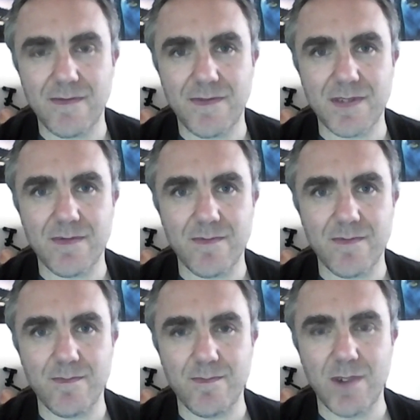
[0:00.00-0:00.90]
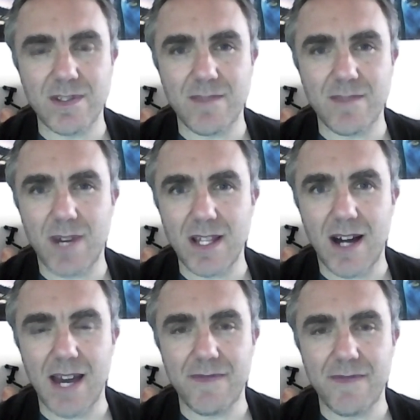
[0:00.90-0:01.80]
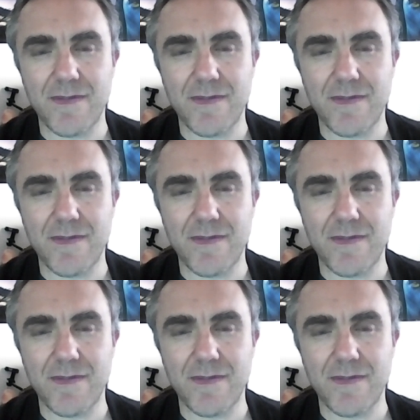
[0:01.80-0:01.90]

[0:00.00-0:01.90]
for most of my life